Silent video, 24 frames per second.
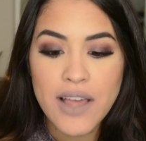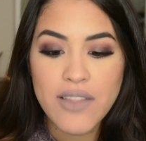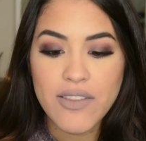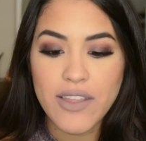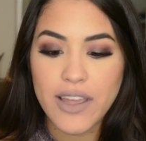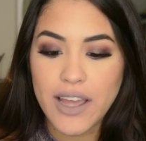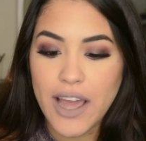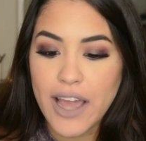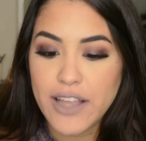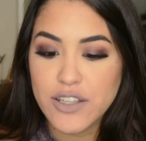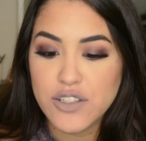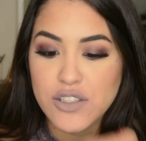
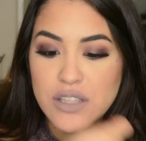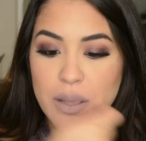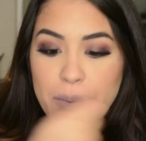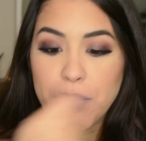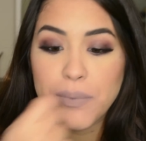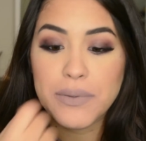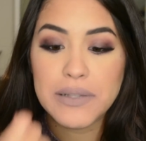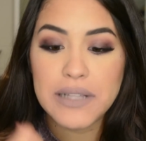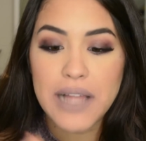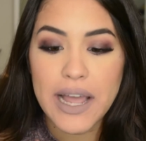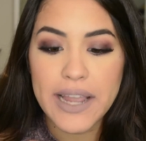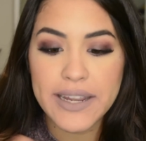Like, I just
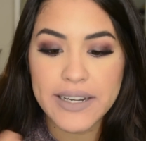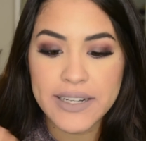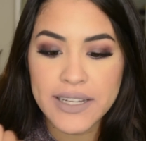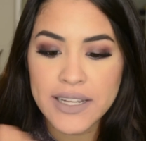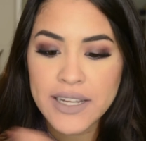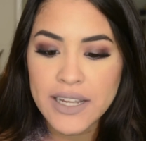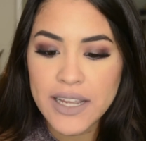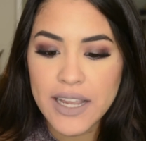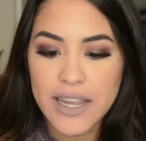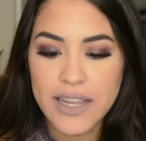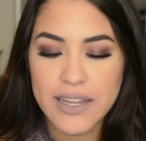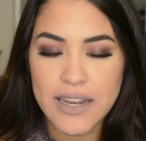applied
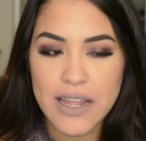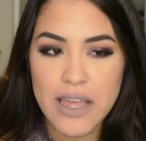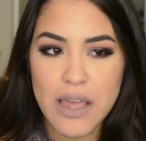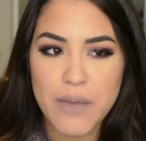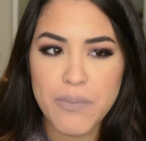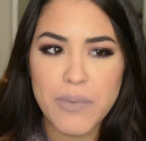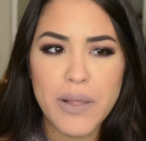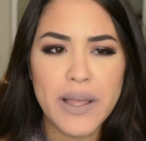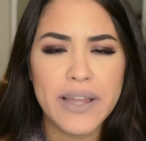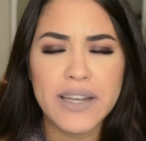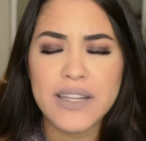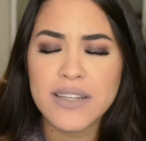it, and I
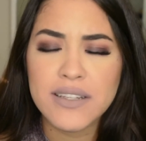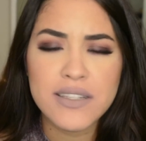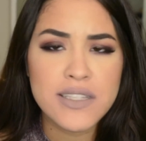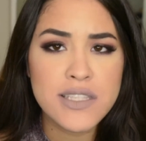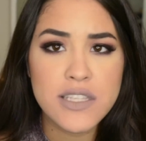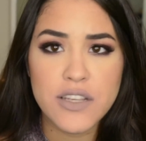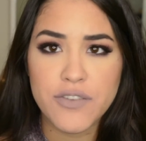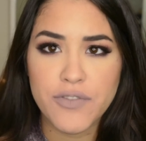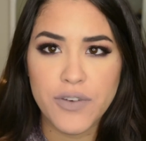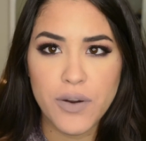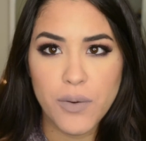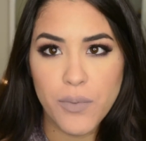applied it in
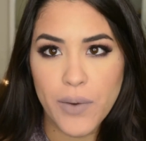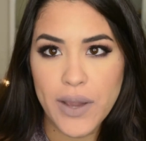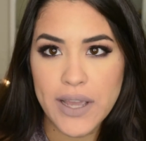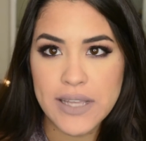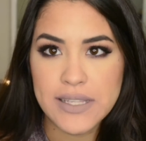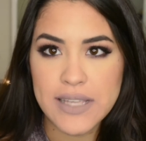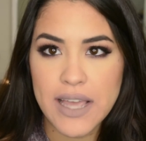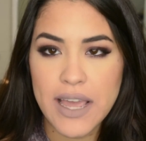different ways.